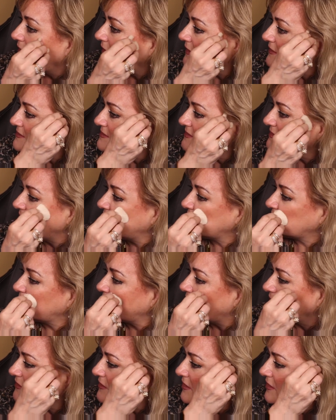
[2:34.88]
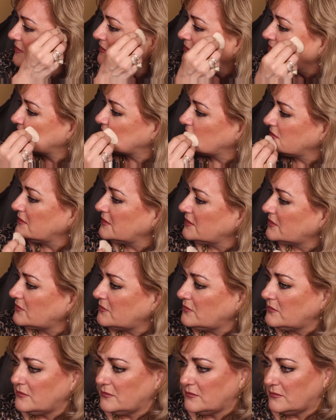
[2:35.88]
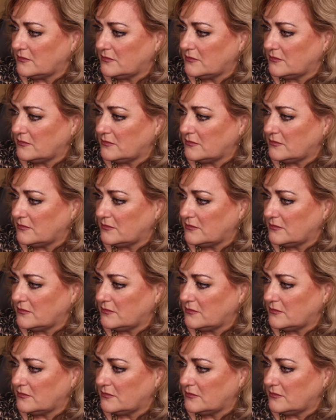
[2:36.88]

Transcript: And see, that's what I thought. It looks a little